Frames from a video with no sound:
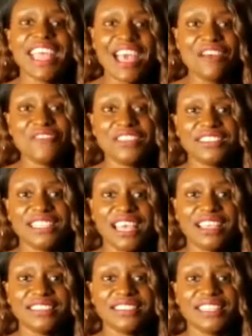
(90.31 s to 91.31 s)

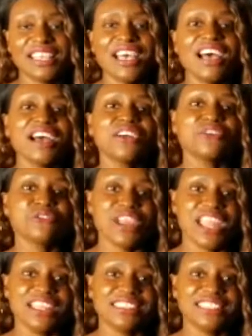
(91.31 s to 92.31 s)
FSS
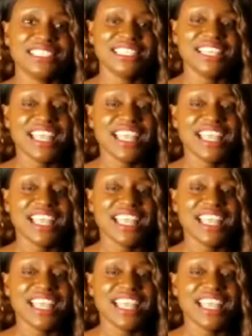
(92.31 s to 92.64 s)
grant.